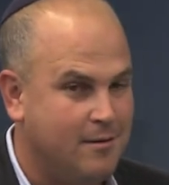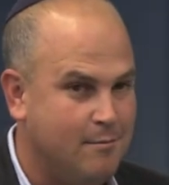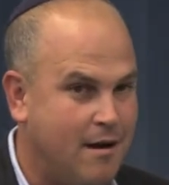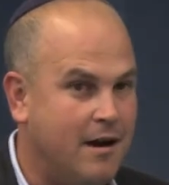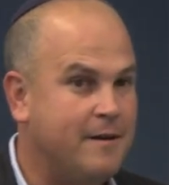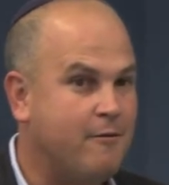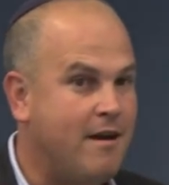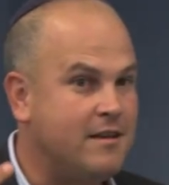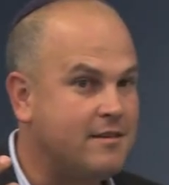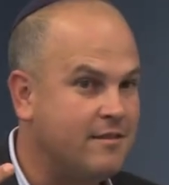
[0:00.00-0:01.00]
probably the
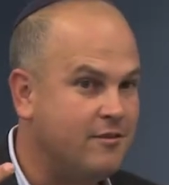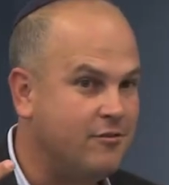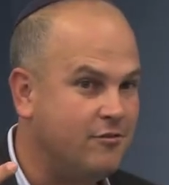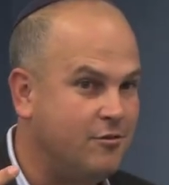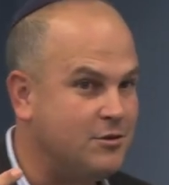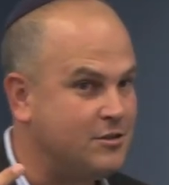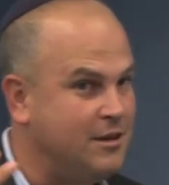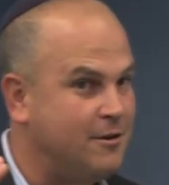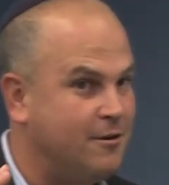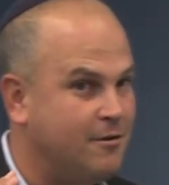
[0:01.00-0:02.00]
greatest Jewish
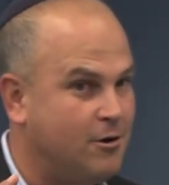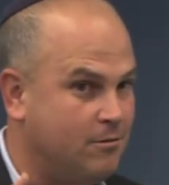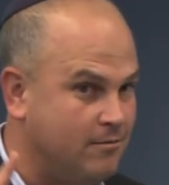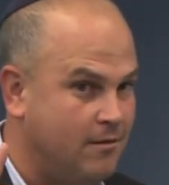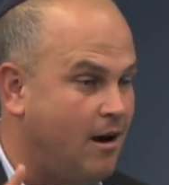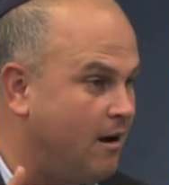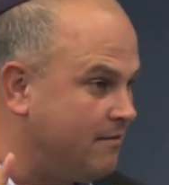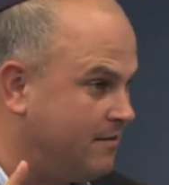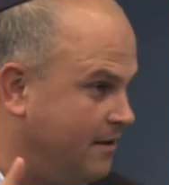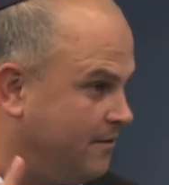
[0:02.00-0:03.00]
thinker uh,
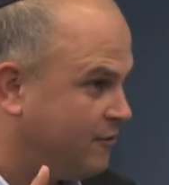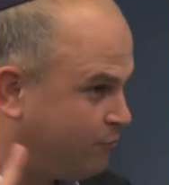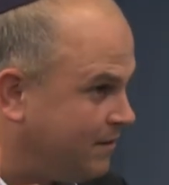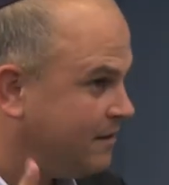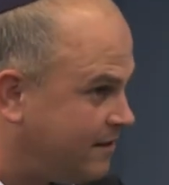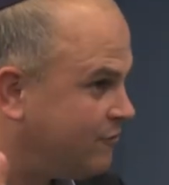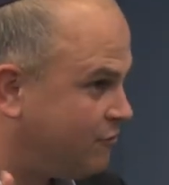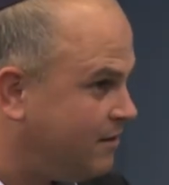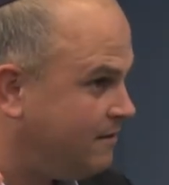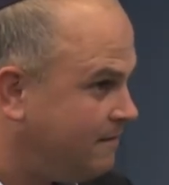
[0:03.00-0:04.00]
in the 20th century,